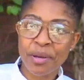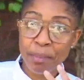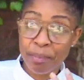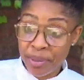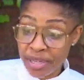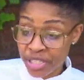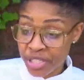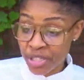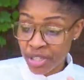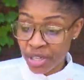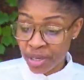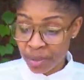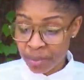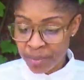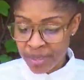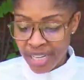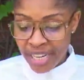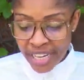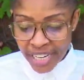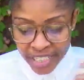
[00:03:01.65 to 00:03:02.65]
a bishop
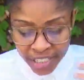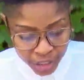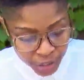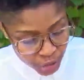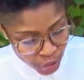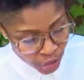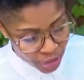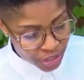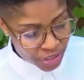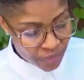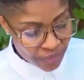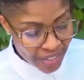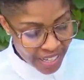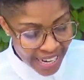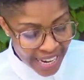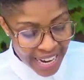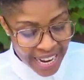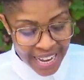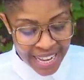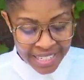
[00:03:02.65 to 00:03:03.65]
in the Church of
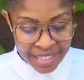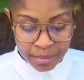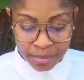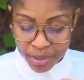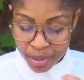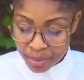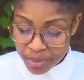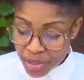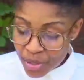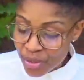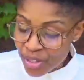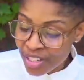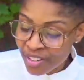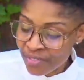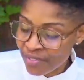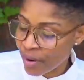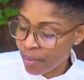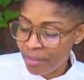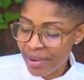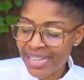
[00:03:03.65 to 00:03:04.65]
God in Bermuda
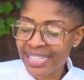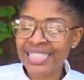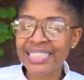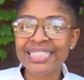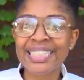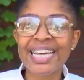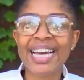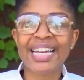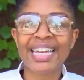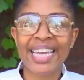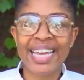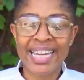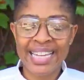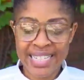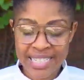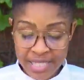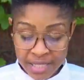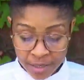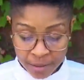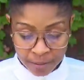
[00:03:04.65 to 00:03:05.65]
for many
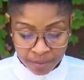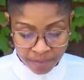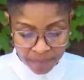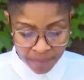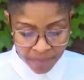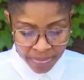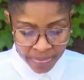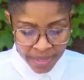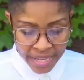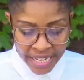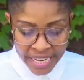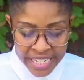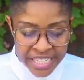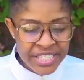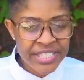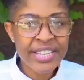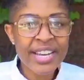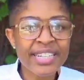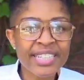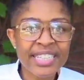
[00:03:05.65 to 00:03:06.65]
decades. He
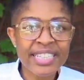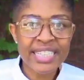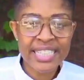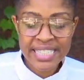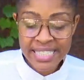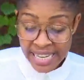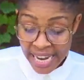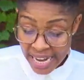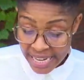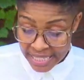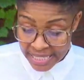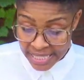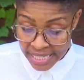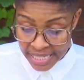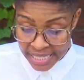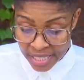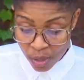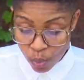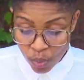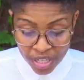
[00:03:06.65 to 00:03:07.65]
studied in
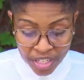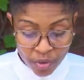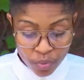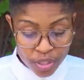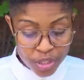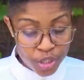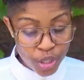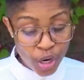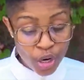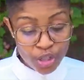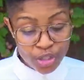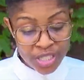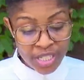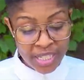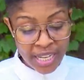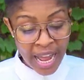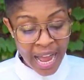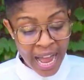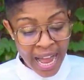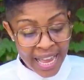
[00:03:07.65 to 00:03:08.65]
Texas, and when he returned to
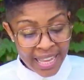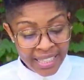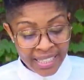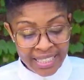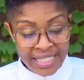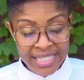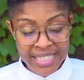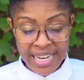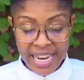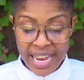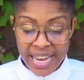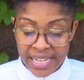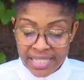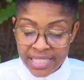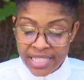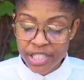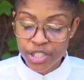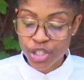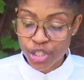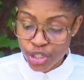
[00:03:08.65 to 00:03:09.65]
the island to head
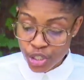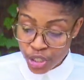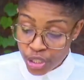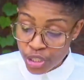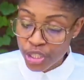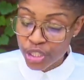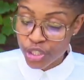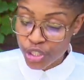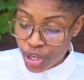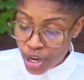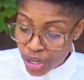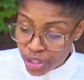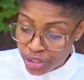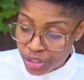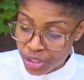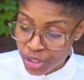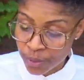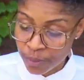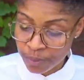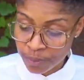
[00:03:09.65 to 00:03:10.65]
to the
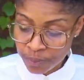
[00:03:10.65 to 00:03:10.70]
church,